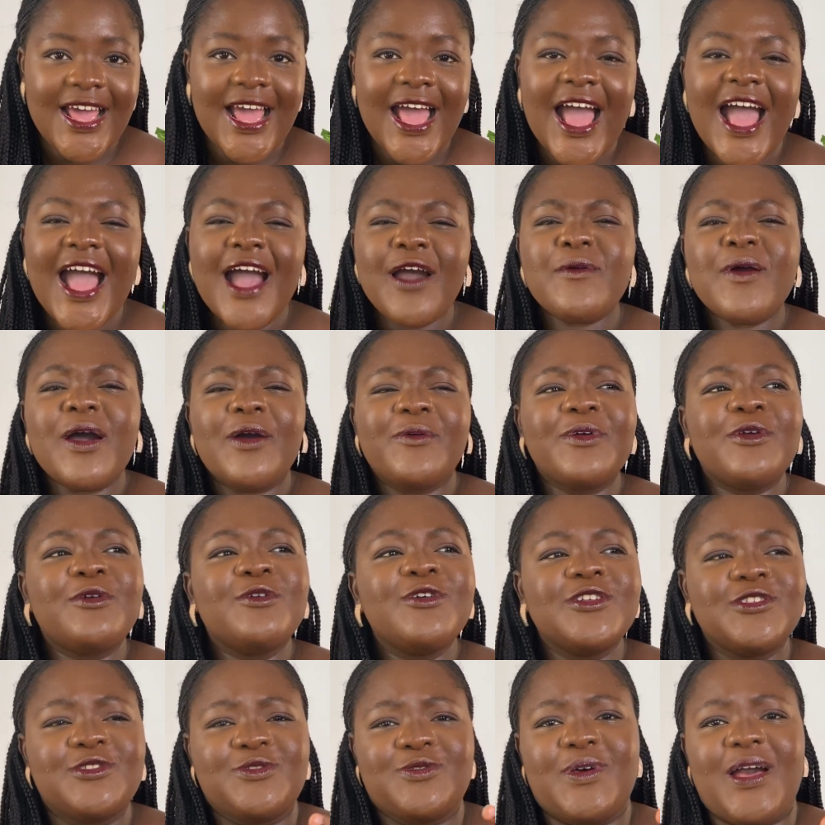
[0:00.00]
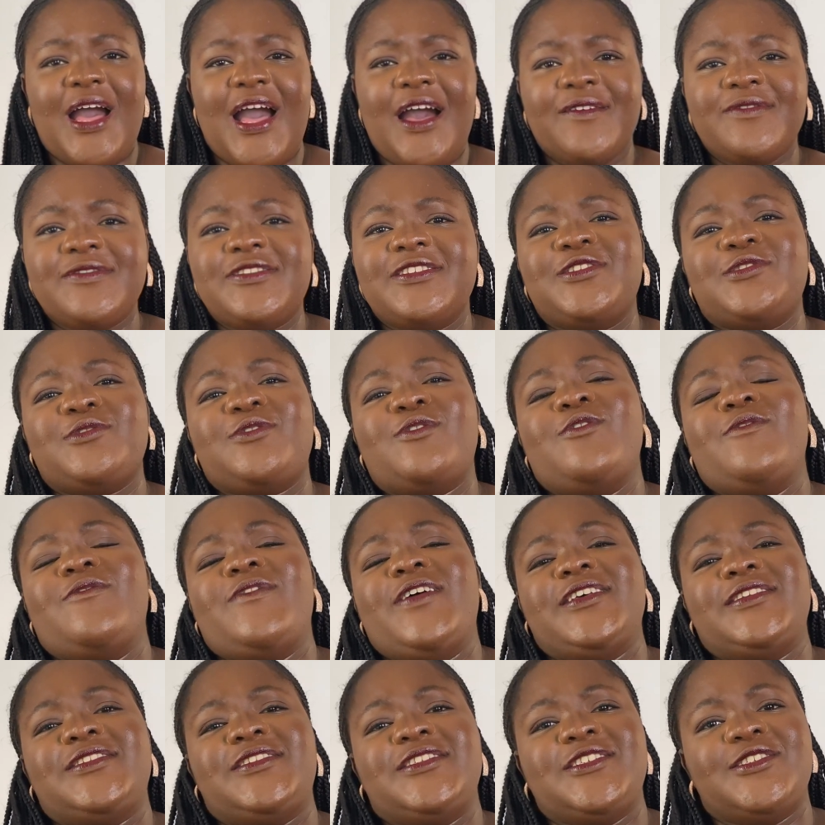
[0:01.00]
How are we going to have this
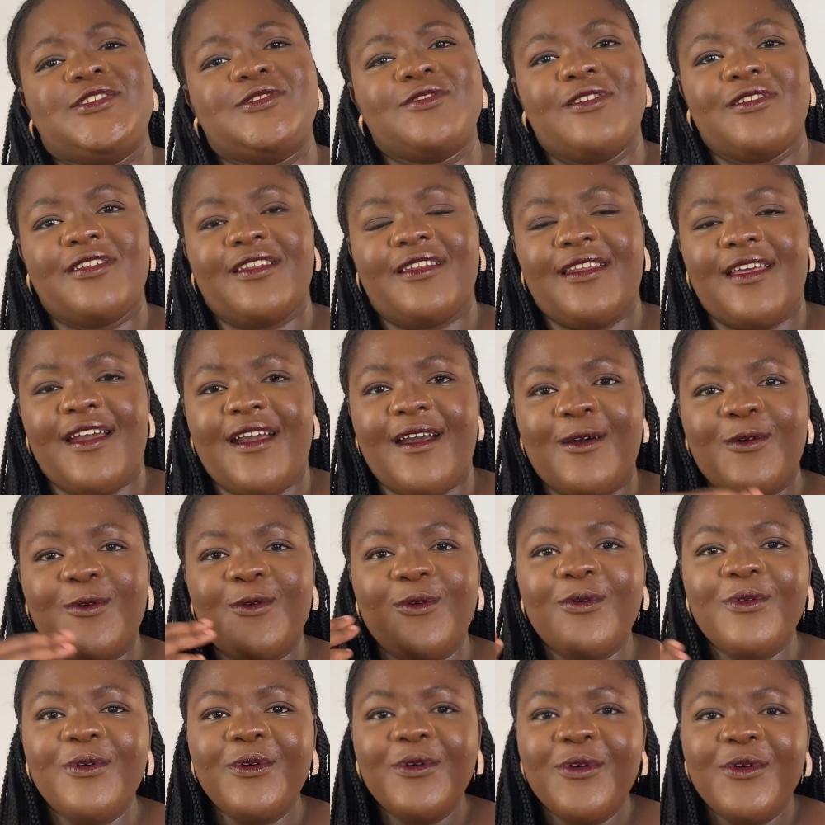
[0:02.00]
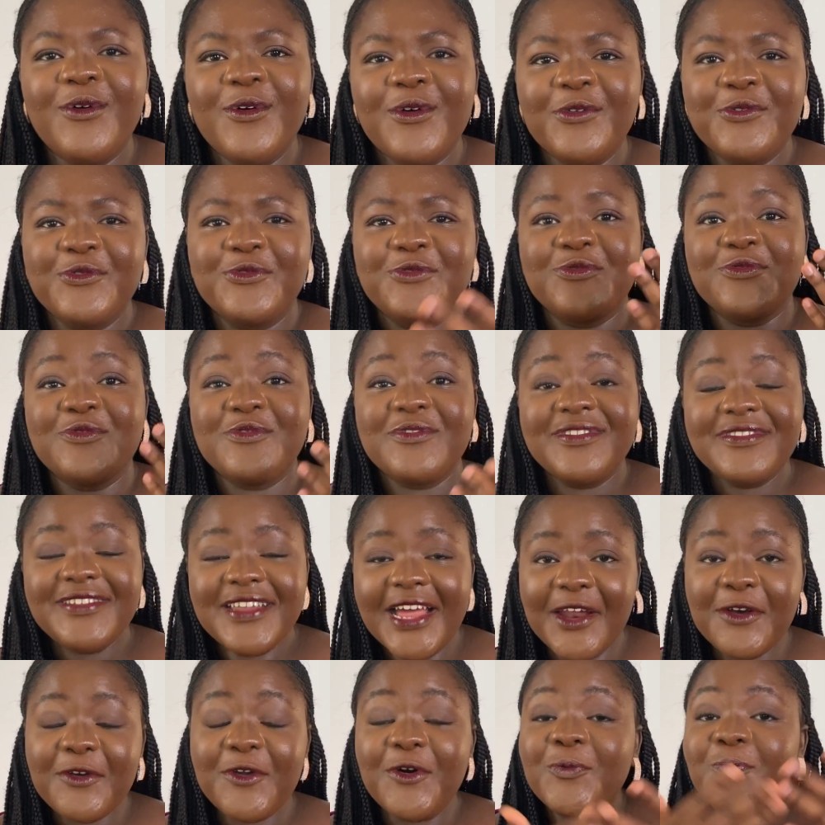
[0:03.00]
conversation now?
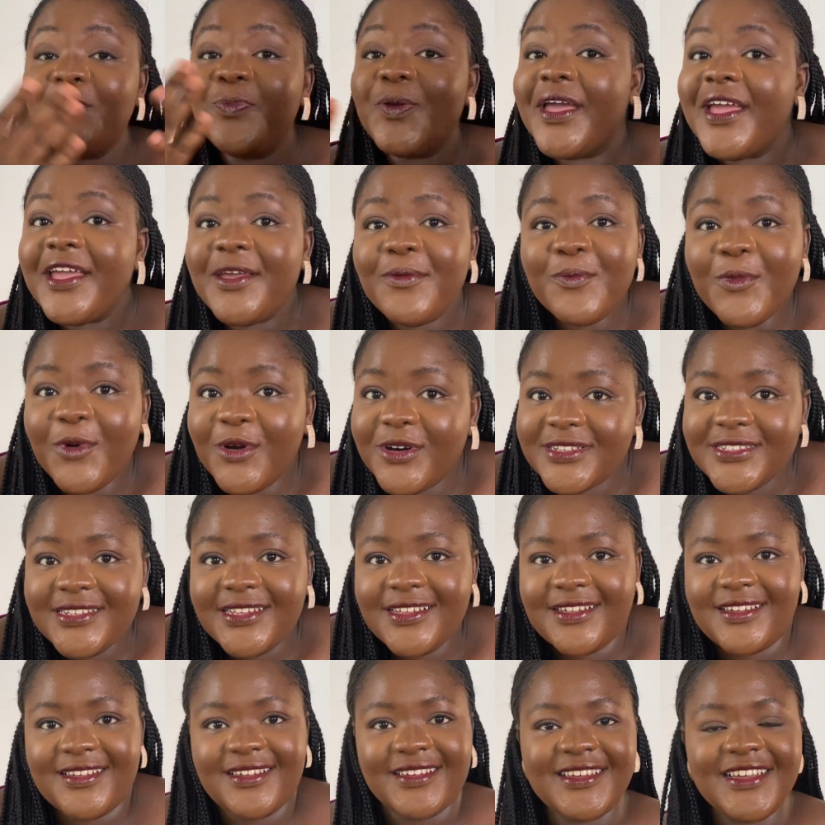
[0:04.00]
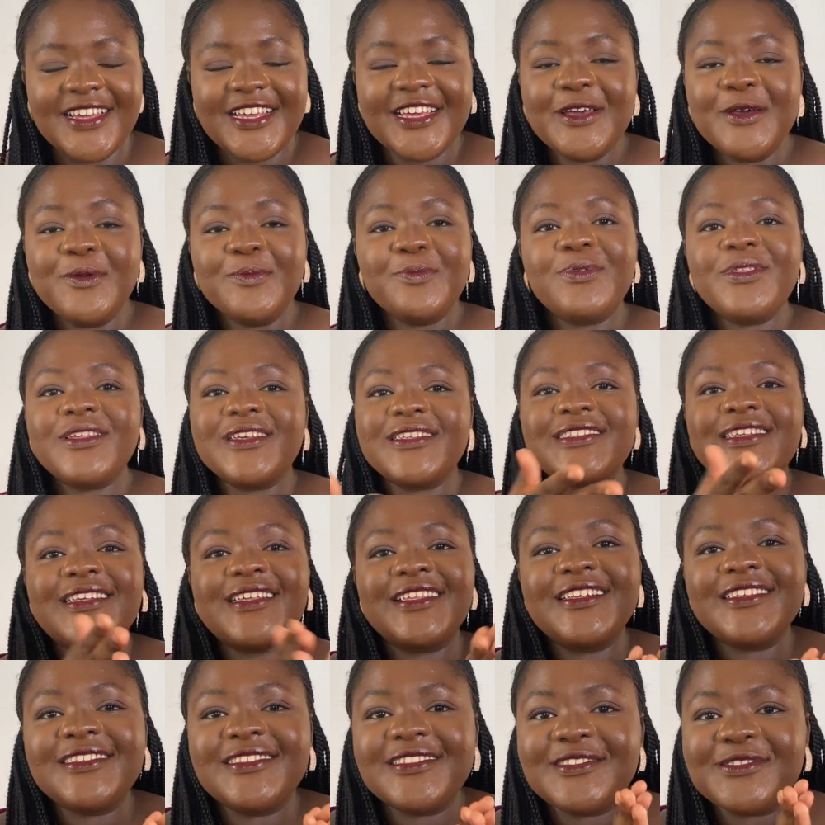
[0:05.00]
You are not paying money. Please
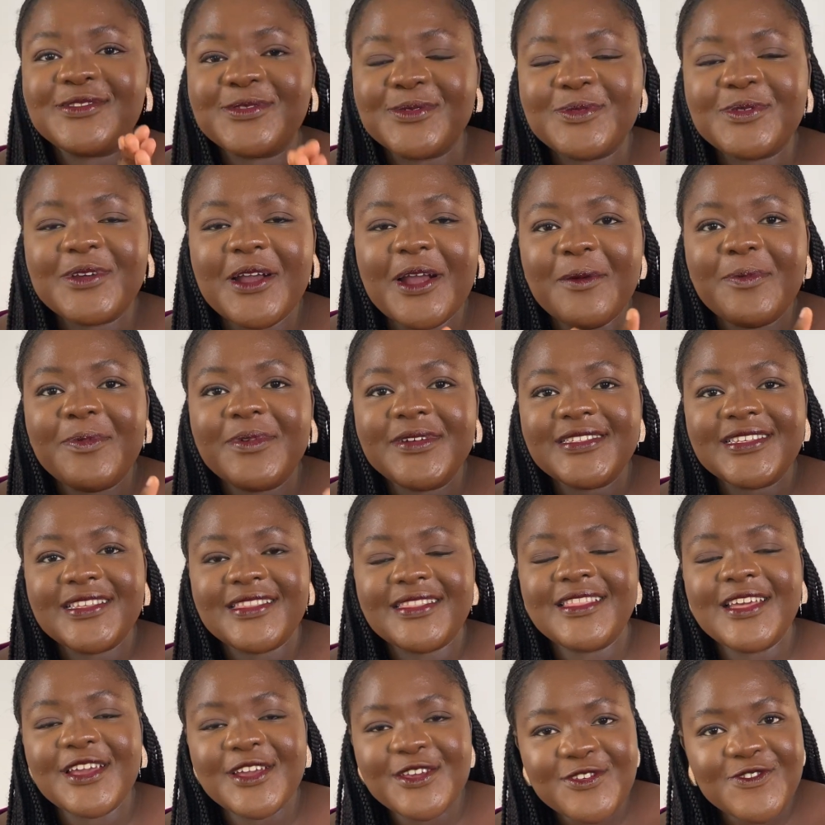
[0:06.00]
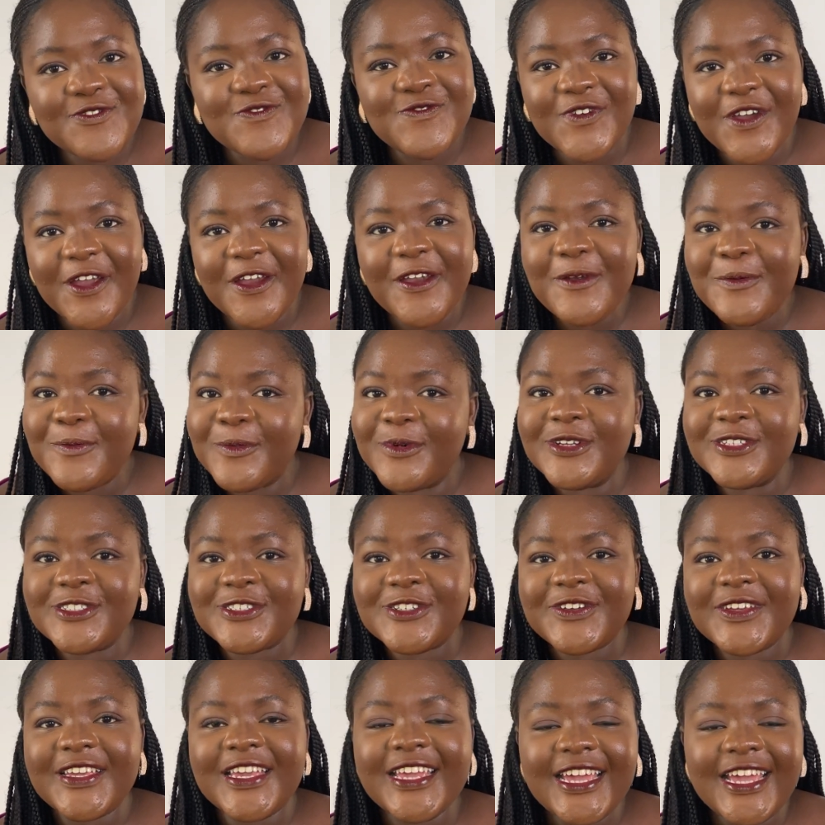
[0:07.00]
click the subscribe button. Thank you very
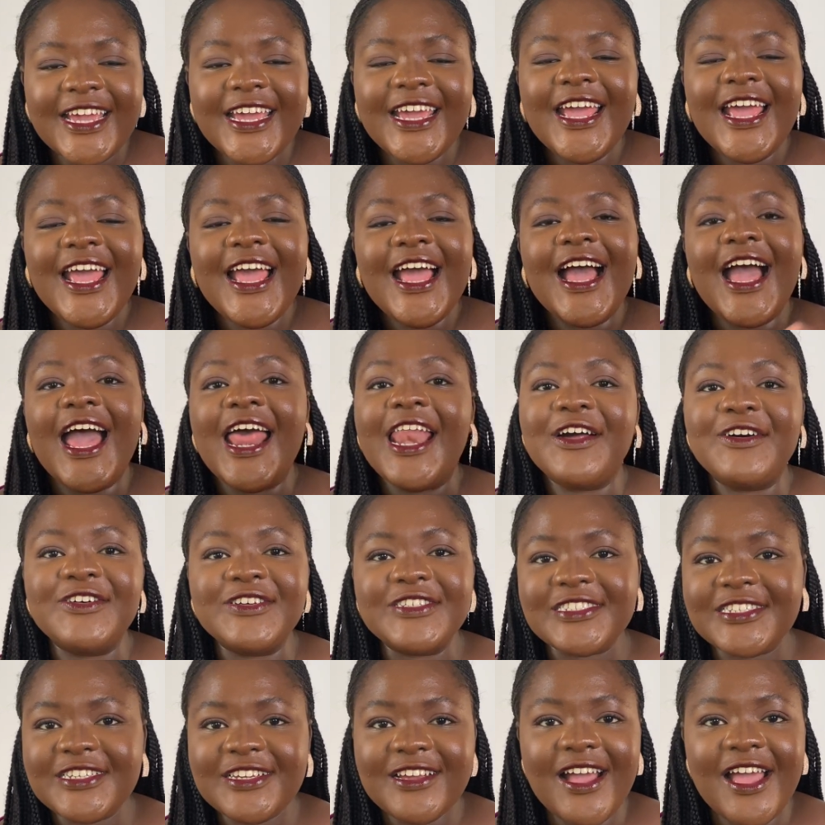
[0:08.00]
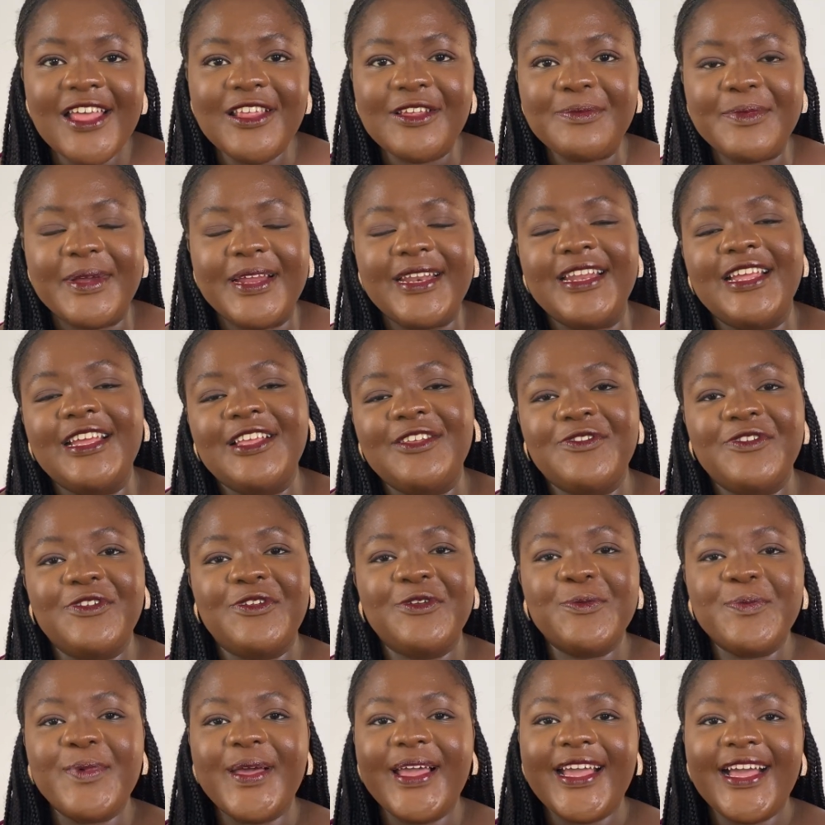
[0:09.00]
much. Okay, and I will see you guys in my next
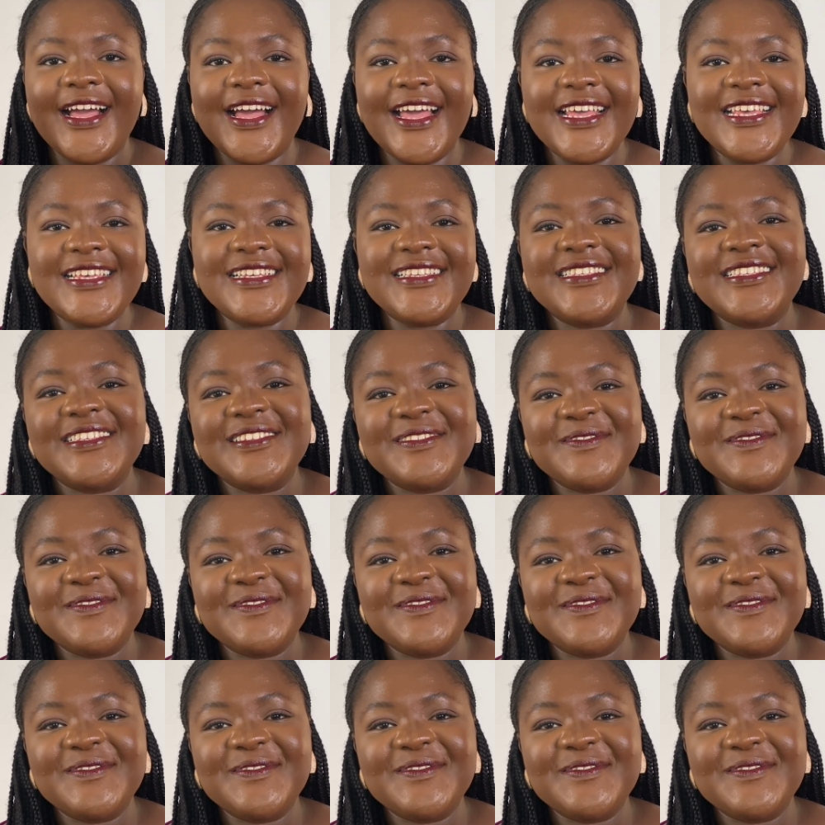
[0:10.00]
video. Bye guys.